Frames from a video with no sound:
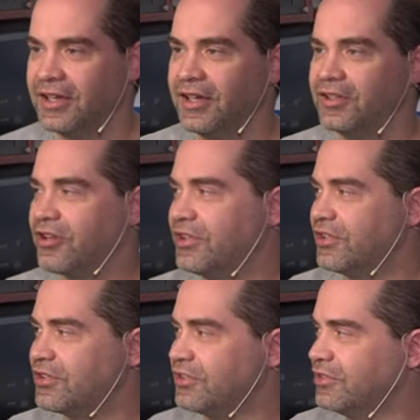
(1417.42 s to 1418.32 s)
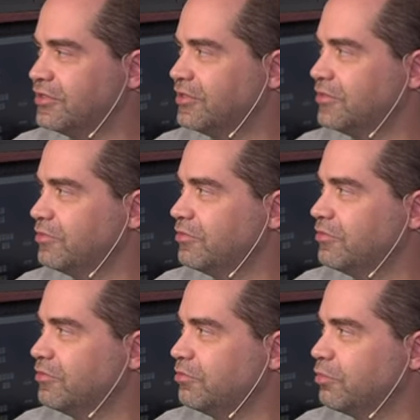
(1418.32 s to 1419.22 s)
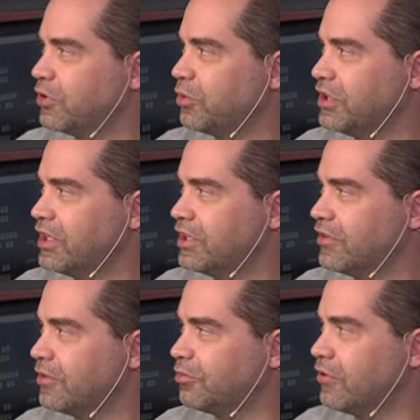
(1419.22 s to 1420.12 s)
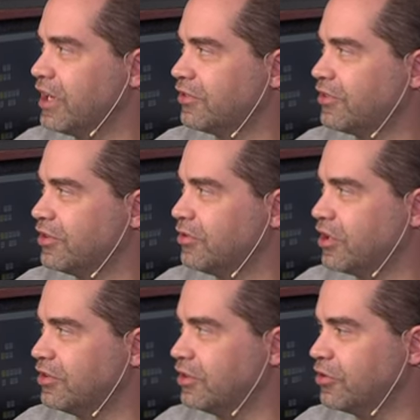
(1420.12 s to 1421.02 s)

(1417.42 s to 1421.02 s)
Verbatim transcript: transition between any of the layouts that you, you know